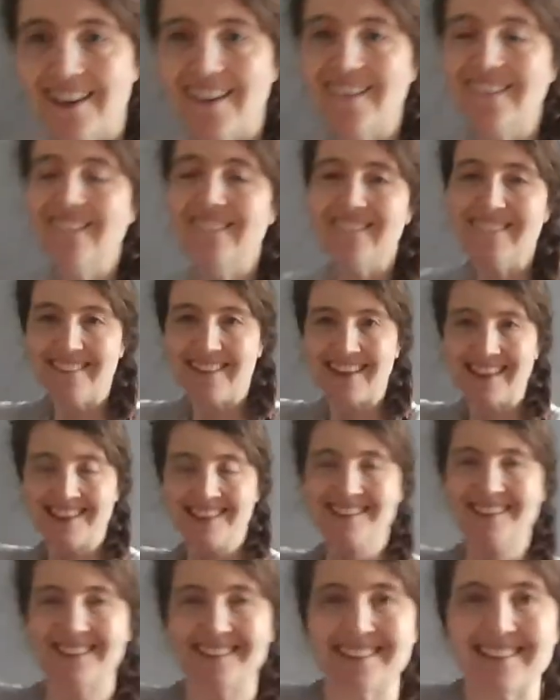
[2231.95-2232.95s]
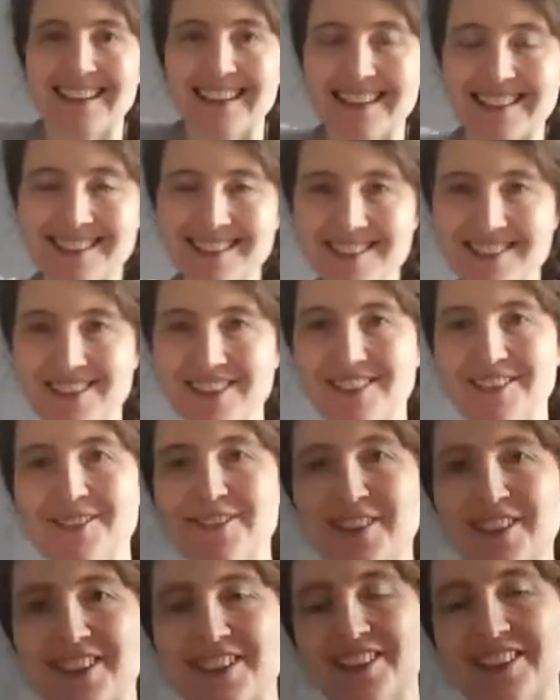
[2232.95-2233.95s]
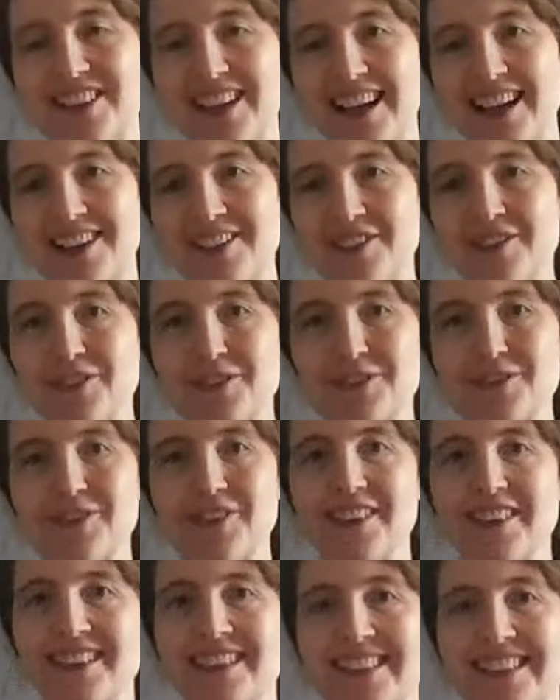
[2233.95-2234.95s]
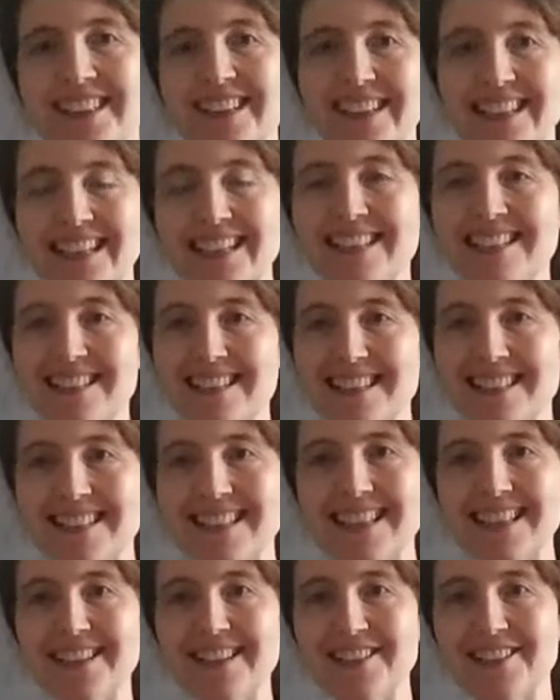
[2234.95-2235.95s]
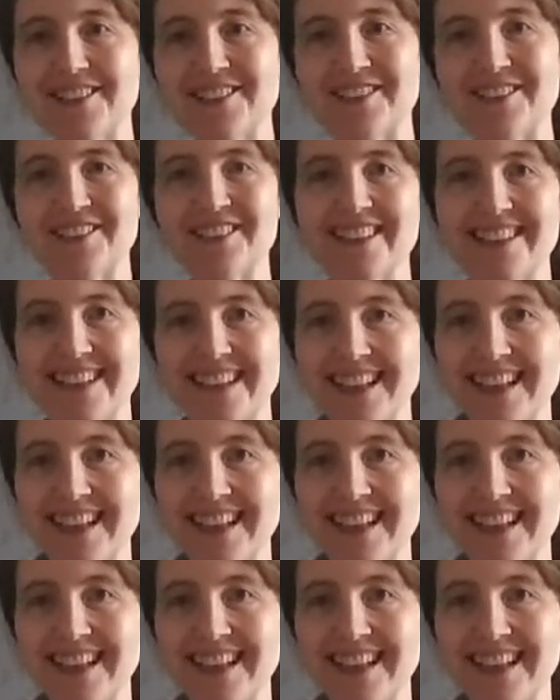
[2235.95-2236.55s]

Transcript: Oh, it's Jeonphil. Hi, Jeonphil. Nice to see you.